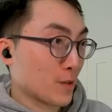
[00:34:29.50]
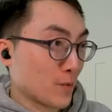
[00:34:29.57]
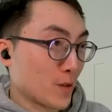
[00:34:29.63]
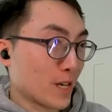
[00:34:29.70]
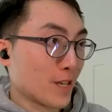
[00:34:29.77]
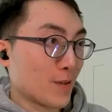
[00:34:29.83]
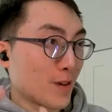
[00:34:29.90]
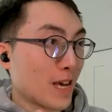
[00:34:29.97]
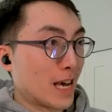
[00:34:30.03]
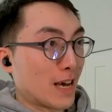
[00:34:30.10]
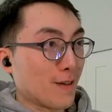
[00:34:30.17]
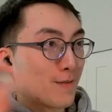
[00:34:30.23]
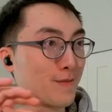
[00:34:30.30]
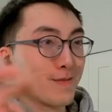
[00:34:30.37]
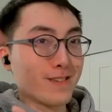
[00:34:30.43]
is one you
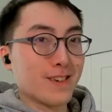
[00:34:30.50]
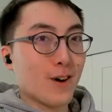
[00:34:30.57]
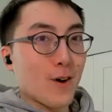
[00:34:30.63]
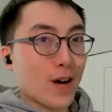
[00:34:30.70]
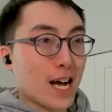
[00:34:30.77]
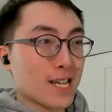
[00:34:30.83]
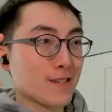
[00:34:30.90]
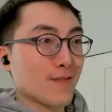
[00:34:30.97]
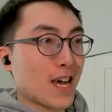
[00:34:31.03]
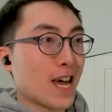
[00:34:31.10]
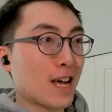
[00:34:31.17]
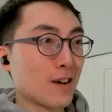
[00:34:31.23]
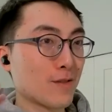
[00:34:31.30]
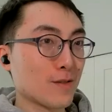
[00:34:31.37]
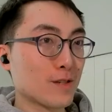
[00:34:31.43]
have all kinds of
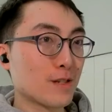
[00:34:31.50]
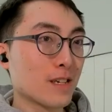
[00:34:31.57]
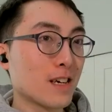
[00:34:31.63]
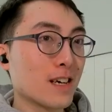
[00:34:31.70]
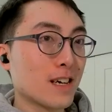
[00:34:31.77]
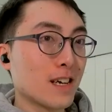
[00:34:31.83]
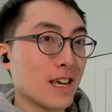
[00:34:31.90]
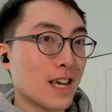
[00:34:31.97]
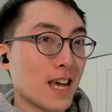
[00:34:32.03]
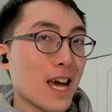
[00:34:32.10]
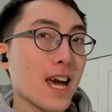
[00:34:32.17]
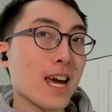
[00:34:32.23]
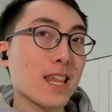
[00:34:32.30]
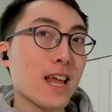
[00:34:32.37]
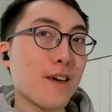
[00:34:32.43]
angles
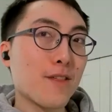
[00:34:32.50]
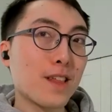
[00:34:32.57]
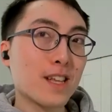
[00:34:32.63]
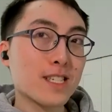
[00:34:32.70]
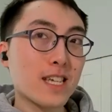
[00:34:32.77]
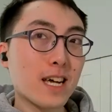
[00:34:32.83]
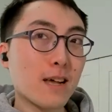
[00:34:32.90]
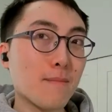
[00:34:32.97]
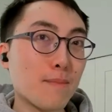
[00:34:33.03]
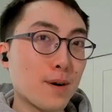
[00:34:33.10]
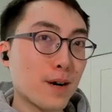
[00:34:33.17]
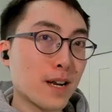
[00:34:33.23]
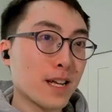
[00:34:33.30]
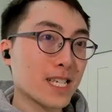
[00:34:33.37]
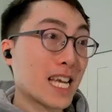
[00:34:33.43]
and i think the second
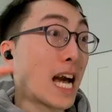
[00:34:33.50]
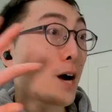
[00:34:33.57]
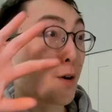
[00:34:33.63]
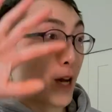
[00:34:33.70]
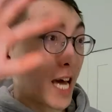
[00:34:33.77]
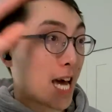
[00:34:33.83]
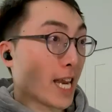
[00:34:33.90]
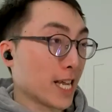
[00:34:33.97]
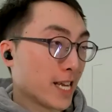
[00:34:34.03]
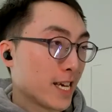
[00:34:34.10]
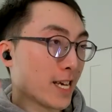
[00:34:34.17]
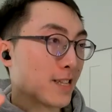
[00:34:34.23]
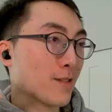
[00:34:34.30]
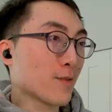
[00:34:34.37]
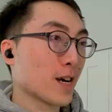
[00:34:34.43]
part is how you edit
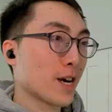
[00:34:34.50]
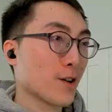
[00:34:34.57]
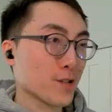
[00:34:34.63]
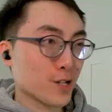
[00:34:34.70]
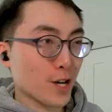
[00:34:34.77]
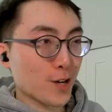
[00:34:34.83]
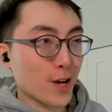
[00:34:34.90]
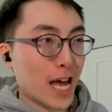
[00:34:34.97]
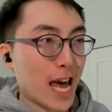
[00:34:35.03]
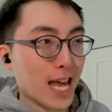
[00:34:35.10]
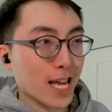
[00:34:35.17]
it right you start to